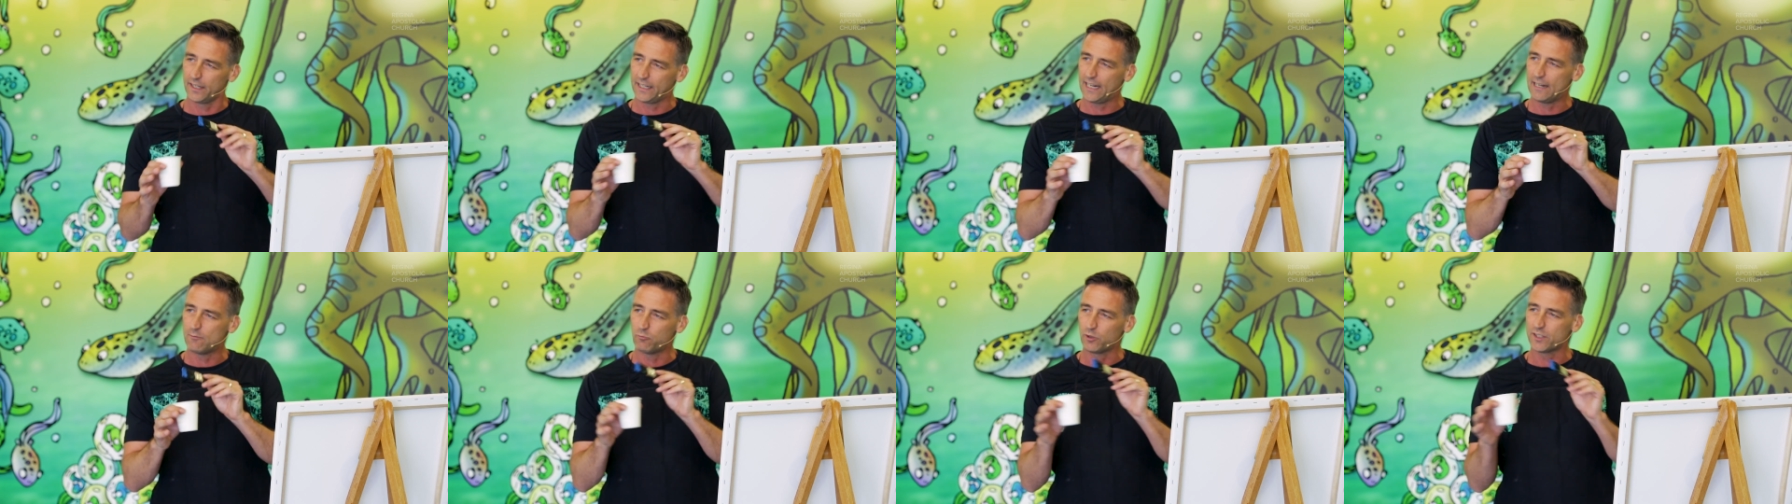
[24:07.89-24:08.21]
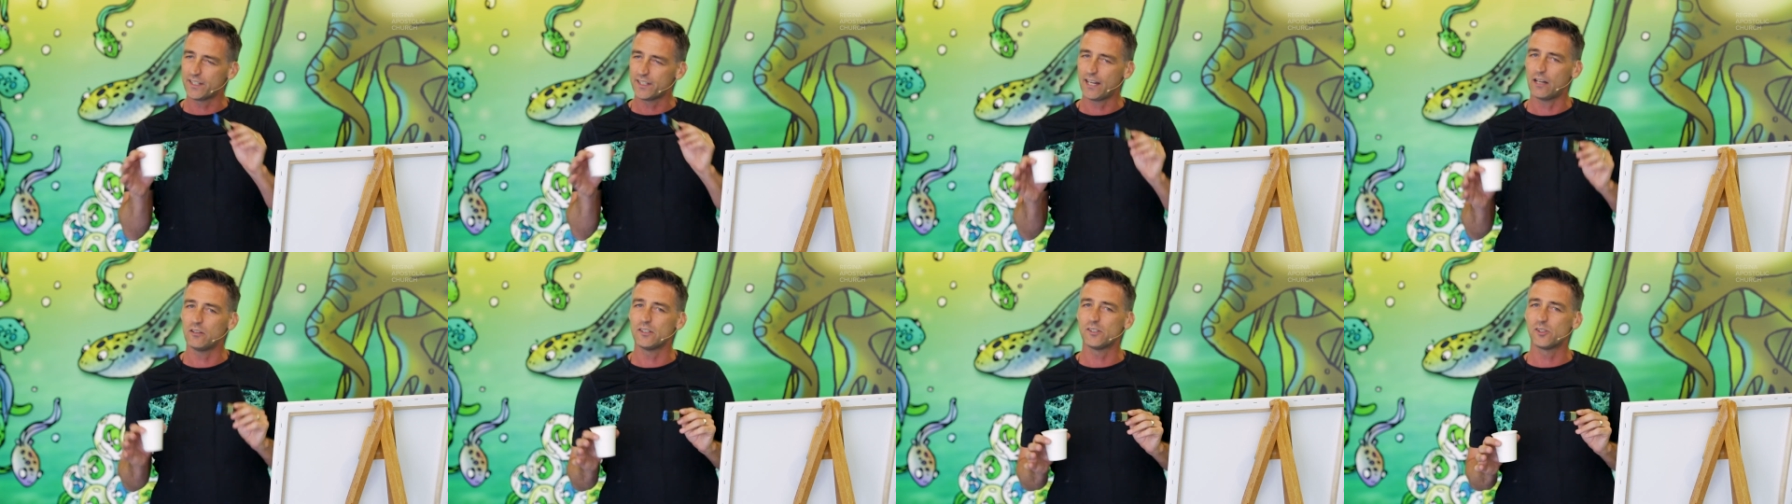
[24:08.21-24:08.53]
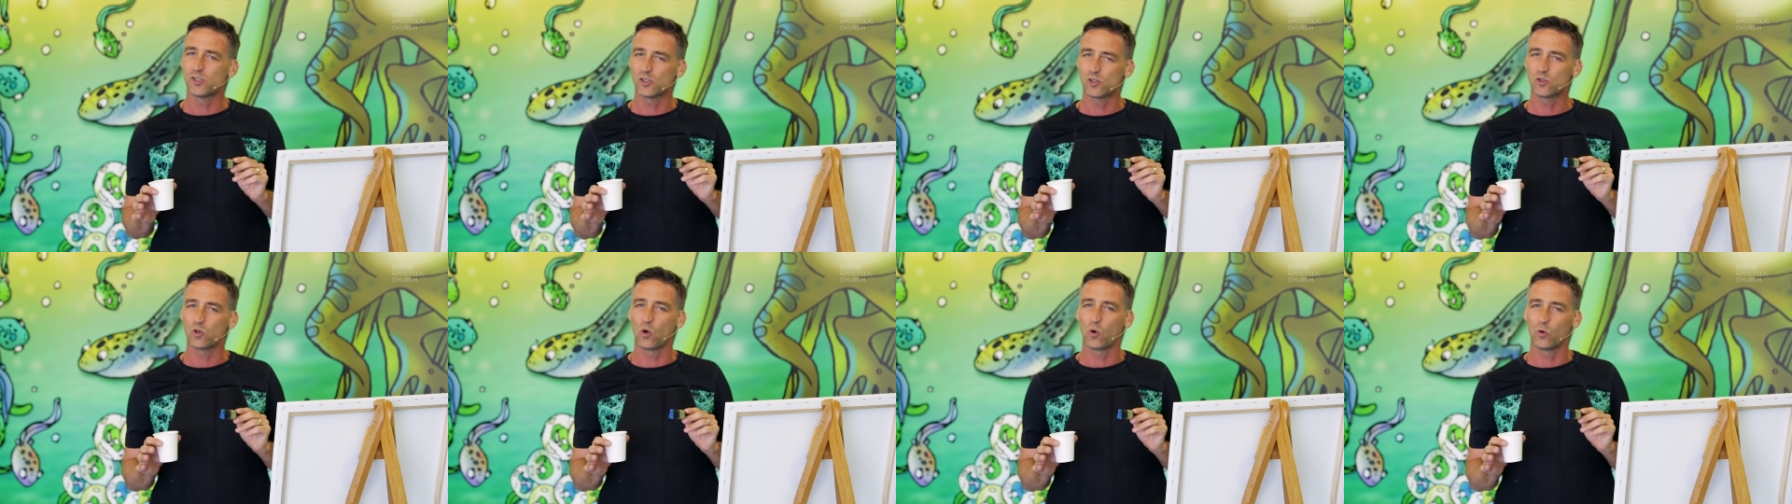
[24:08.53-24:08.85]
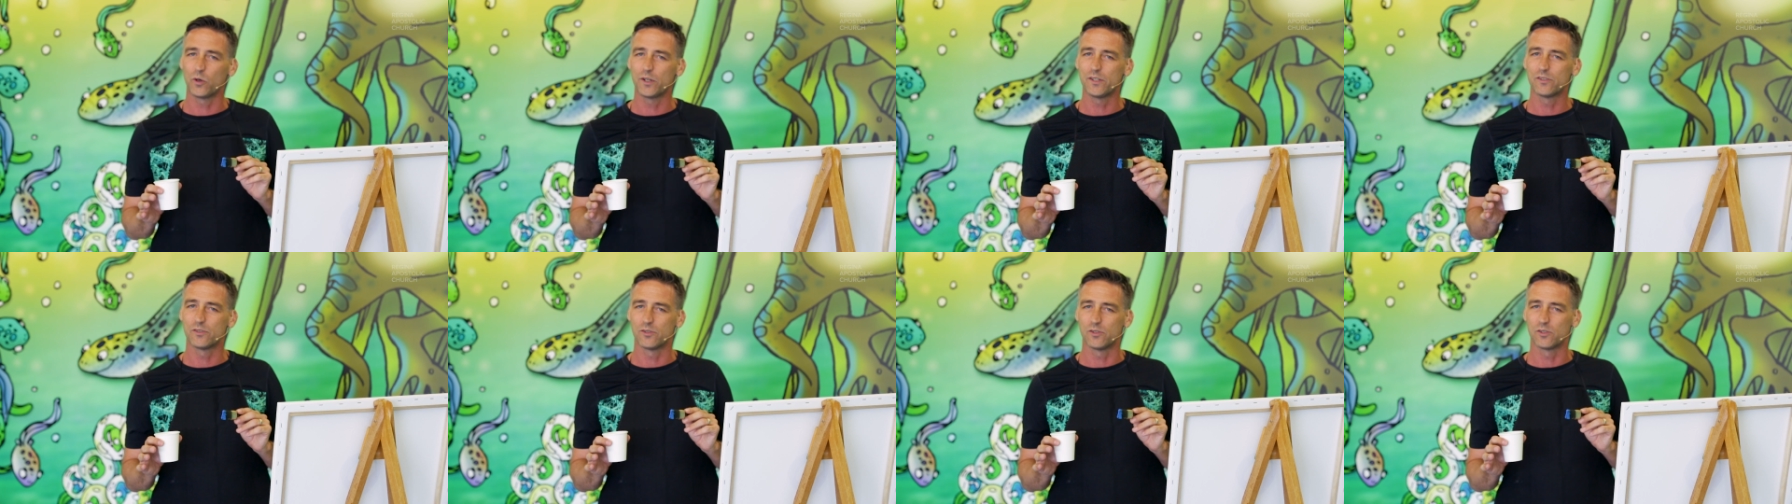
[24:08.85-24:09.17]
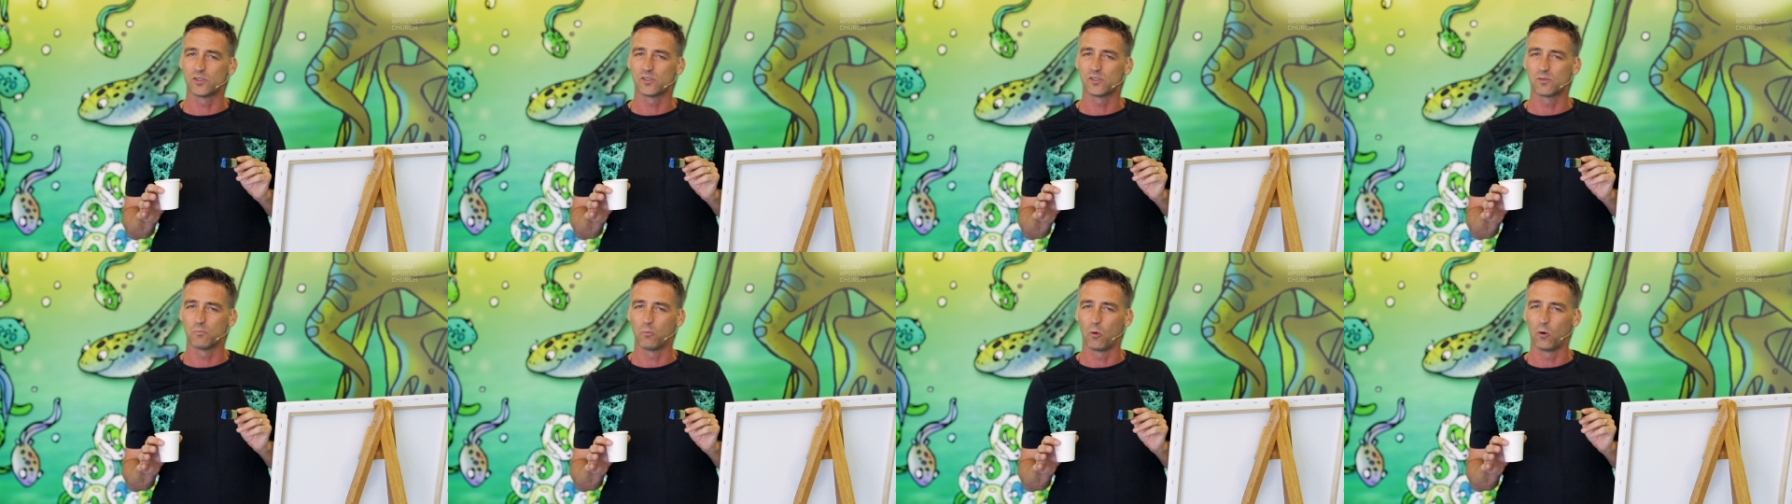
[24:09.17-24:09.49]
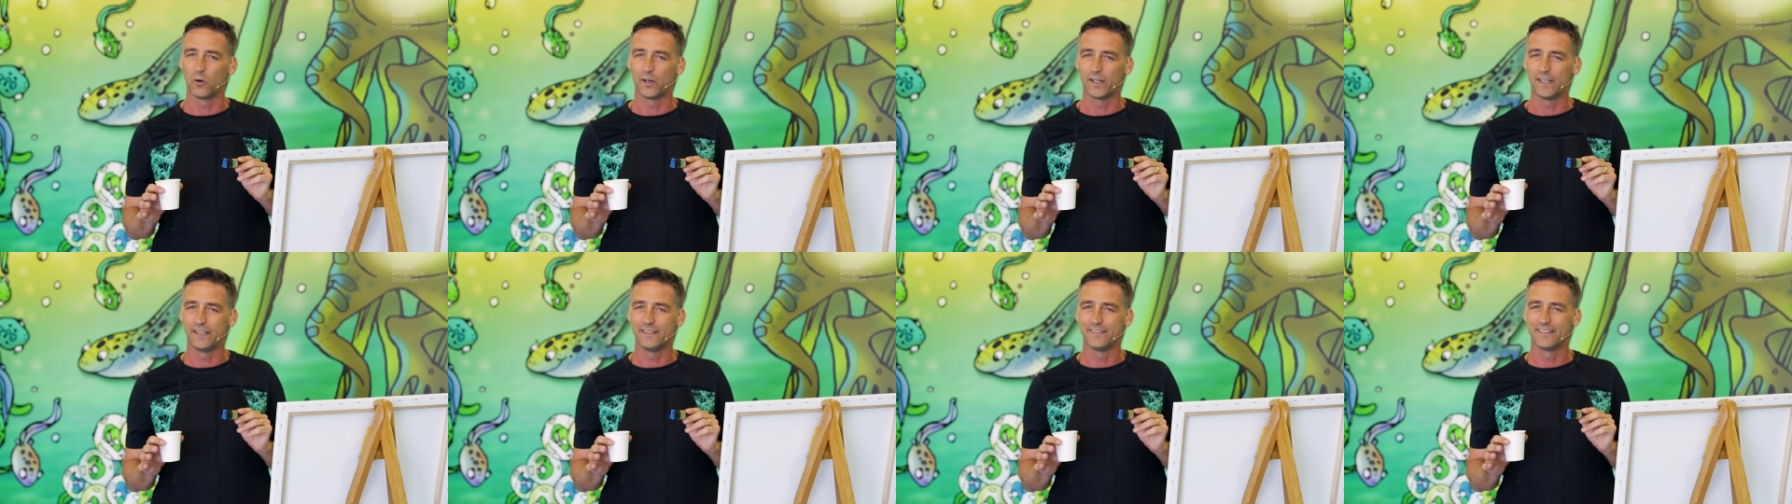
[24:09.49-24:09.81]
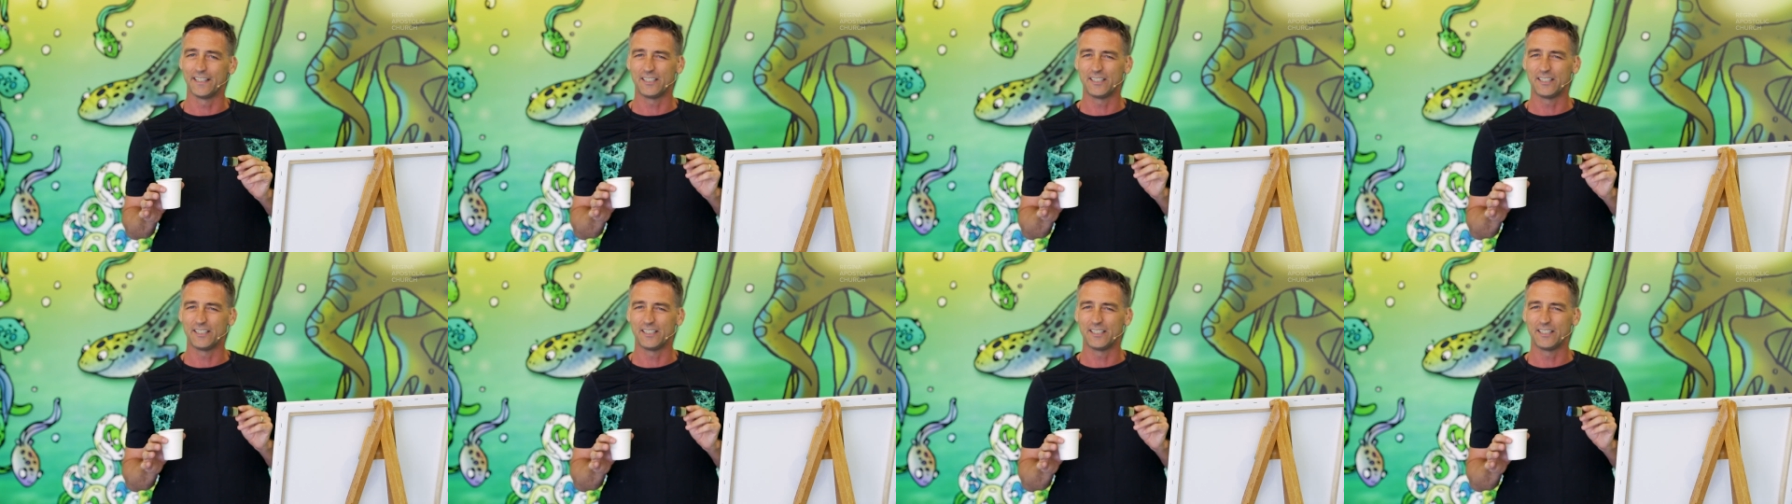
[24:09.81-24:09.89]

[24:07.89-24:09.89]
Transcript: Again, we're telling stories this morning